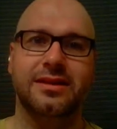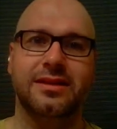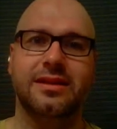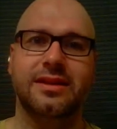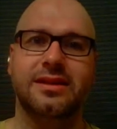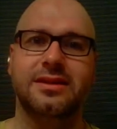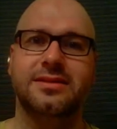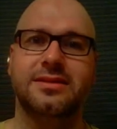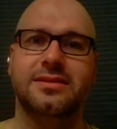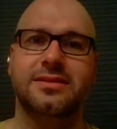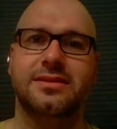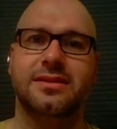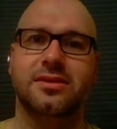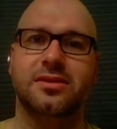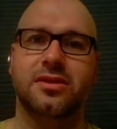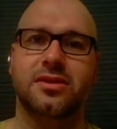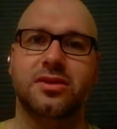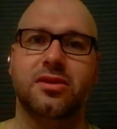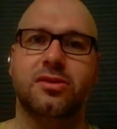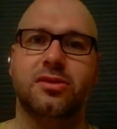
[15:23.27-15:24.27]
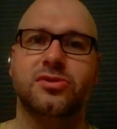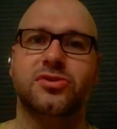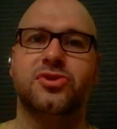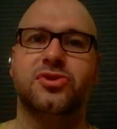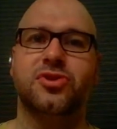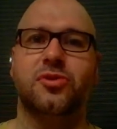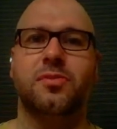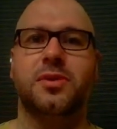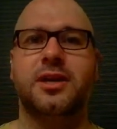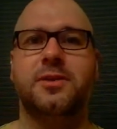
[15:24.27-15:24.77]
There are
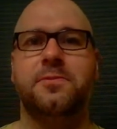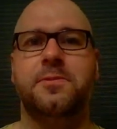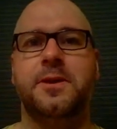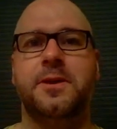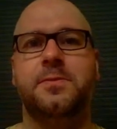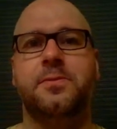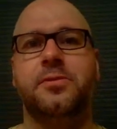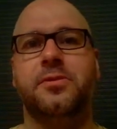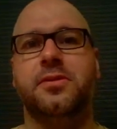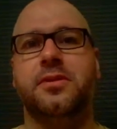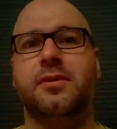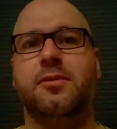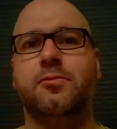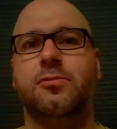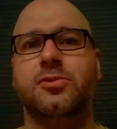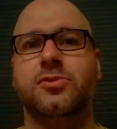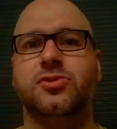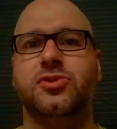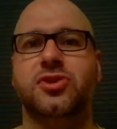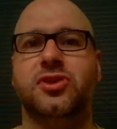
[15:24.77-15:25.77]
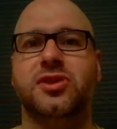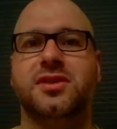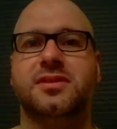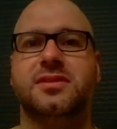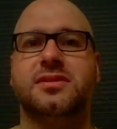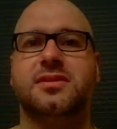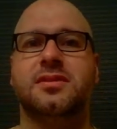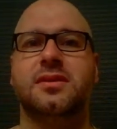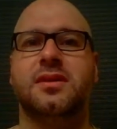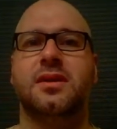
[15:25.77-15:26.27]
so many people that will
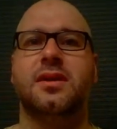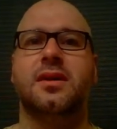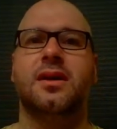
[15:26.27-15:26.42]
just